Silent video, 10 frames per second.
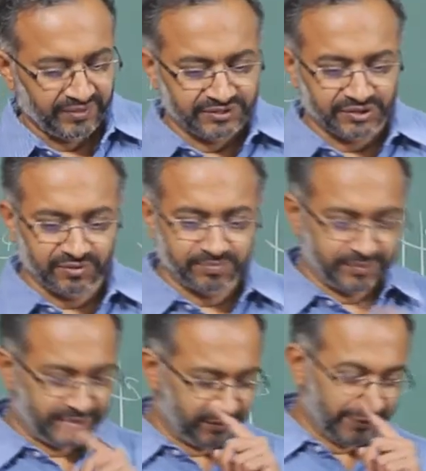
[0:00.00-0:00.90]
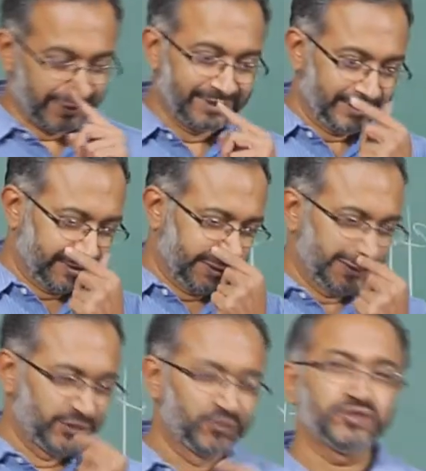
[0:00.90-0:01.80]
So
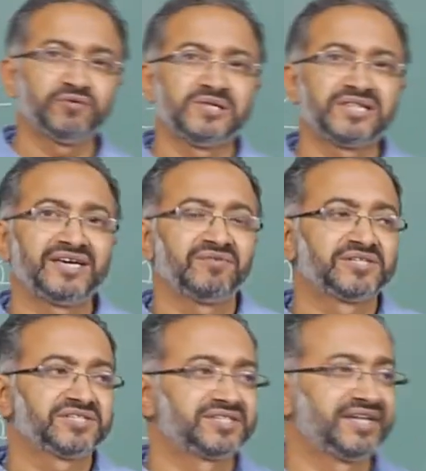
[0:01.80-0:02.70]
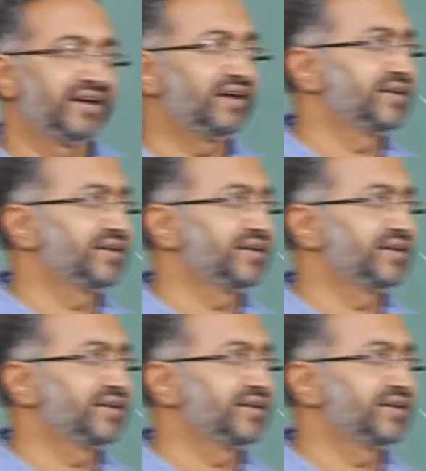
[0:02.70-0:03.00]
one useful thing which is there